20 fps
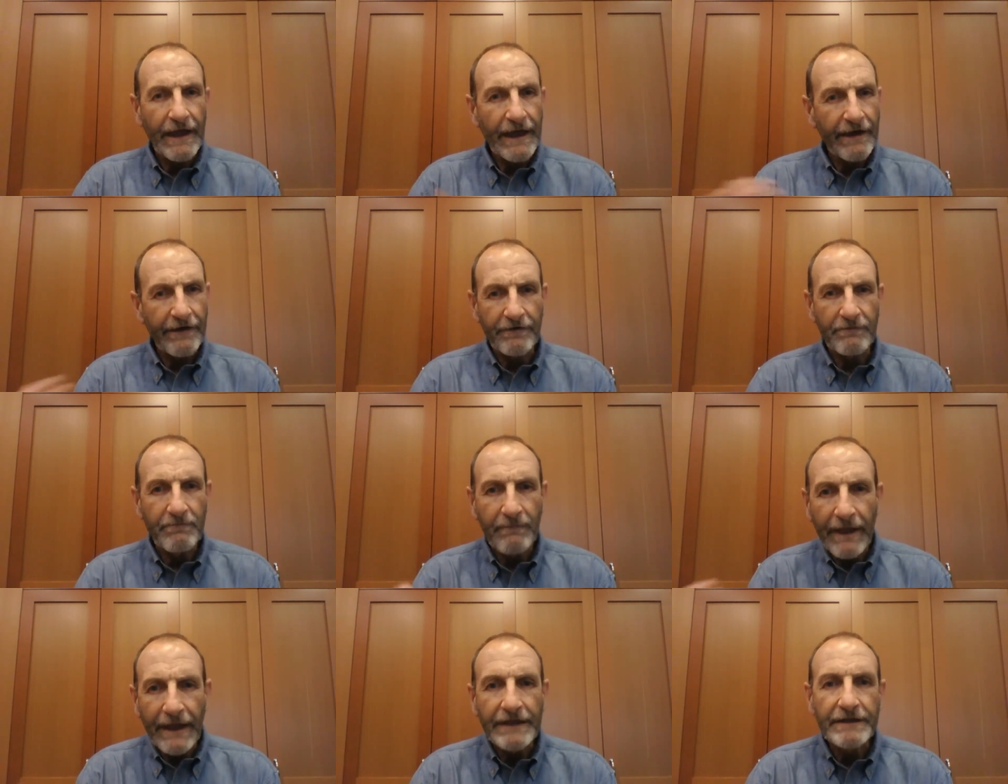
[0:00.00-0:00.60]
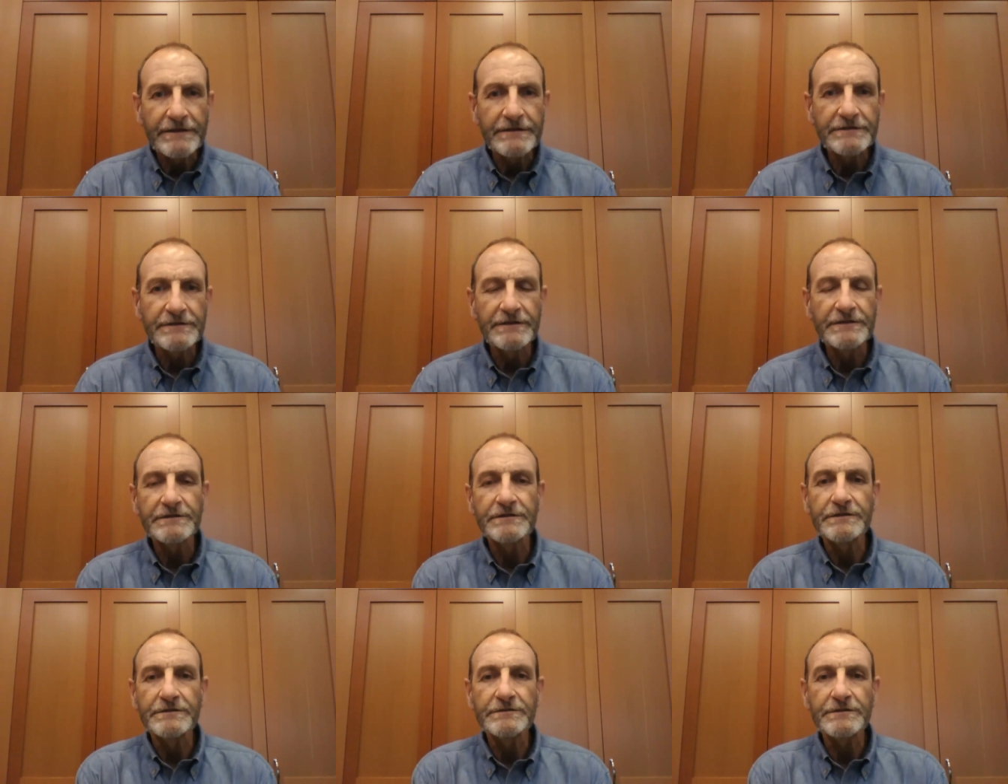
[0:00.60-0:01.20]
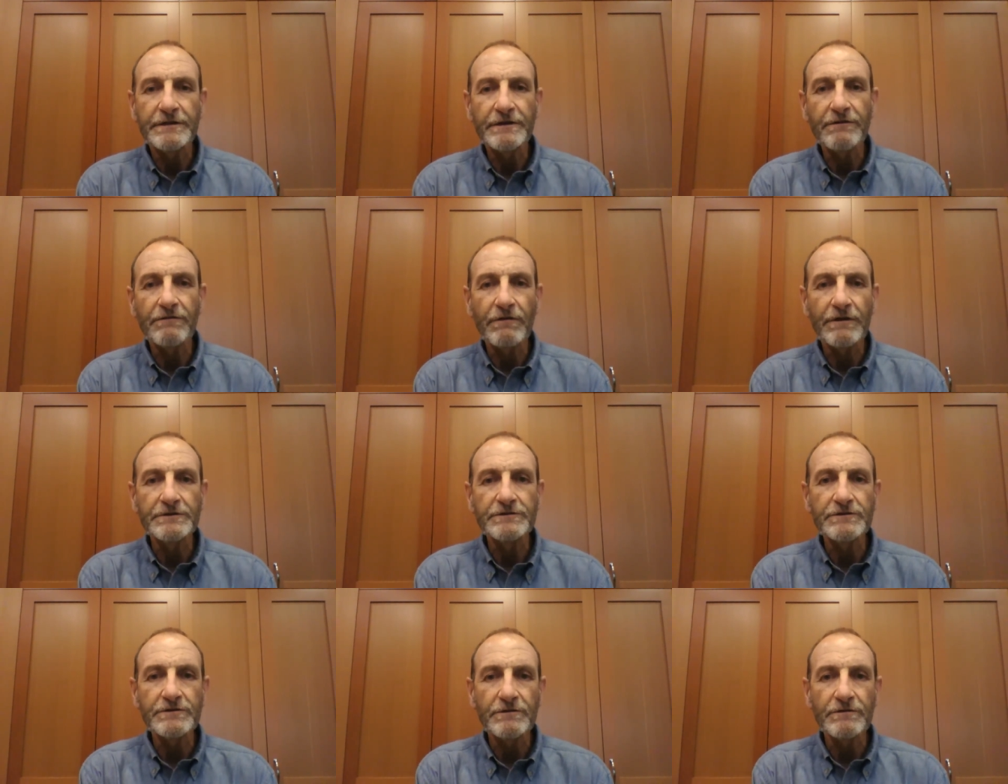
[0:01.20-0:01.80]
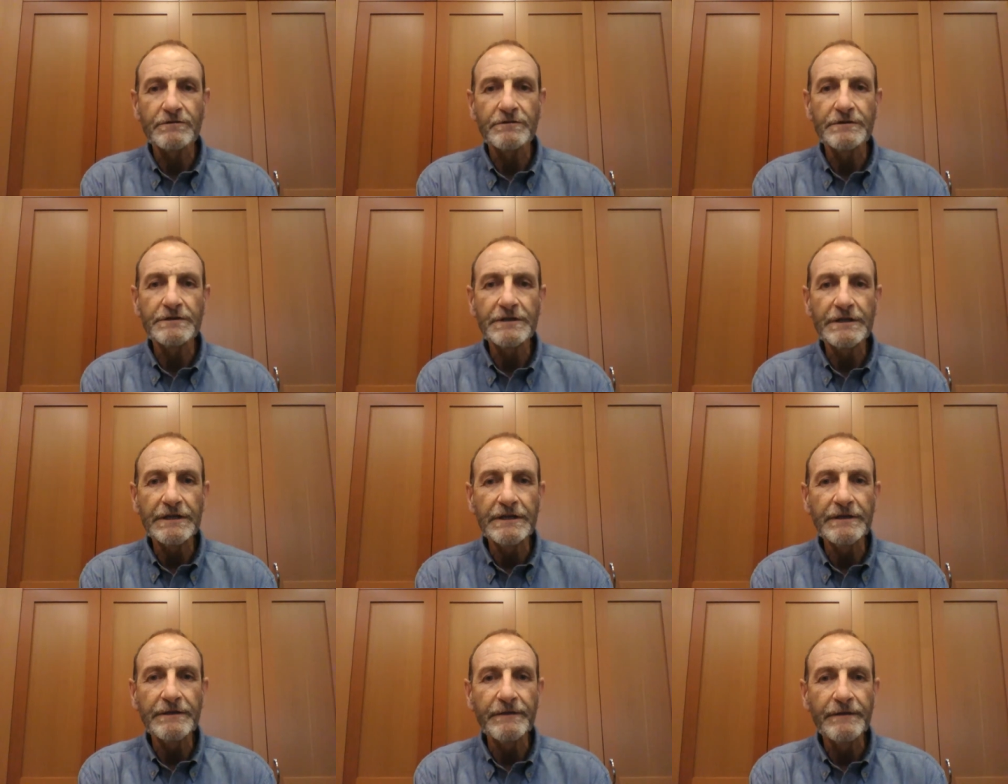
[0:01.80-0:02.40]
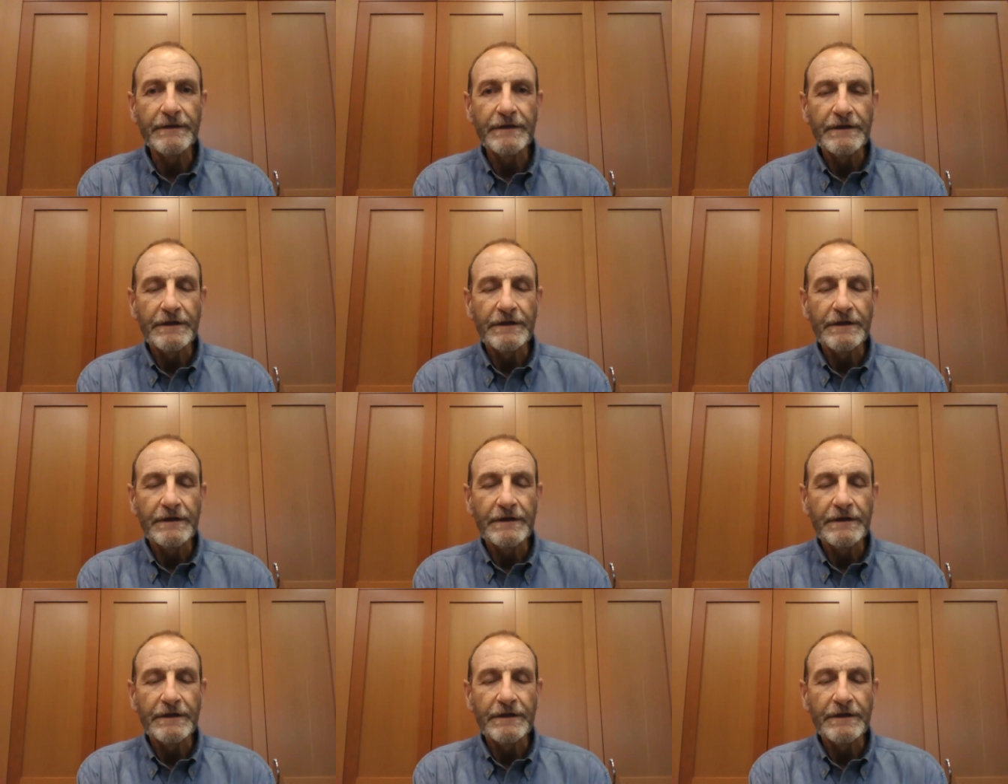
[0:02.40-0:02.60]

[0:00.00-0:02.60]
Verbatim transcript: how to make decisions under uncertainty,